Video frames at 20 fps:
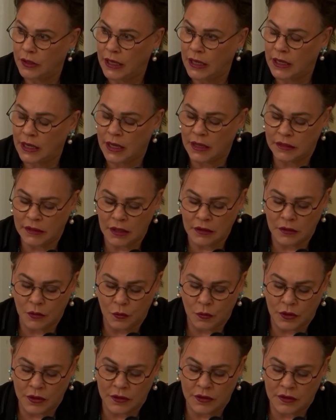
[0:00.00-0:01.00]
And I think that
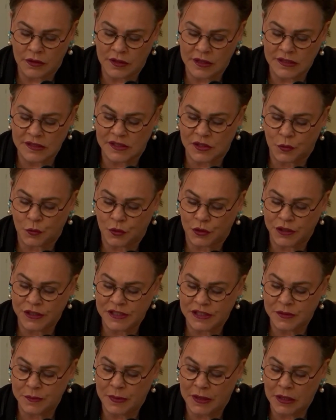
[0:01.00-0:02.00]
one of the things that
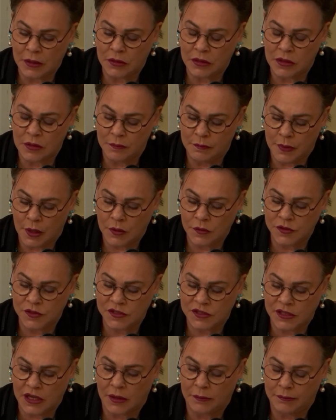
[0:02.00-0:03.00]
worries me the
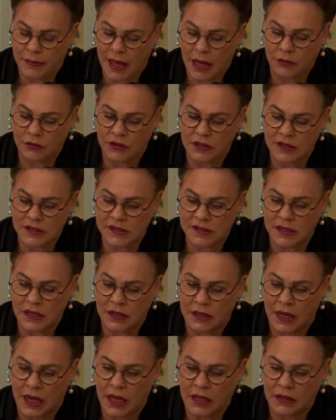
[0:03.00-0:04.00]
most about this
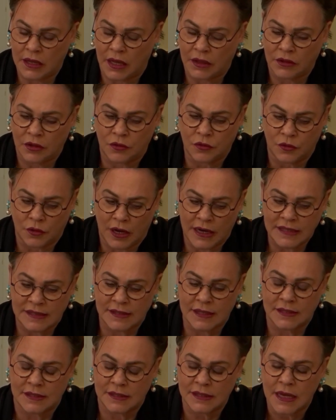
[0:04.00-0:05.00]
and the
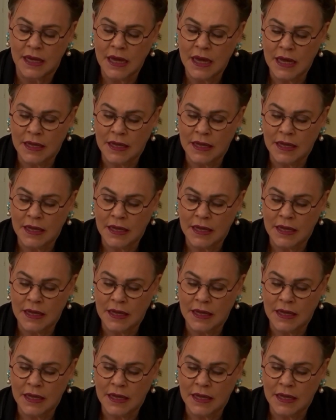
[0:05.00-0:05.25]
crisis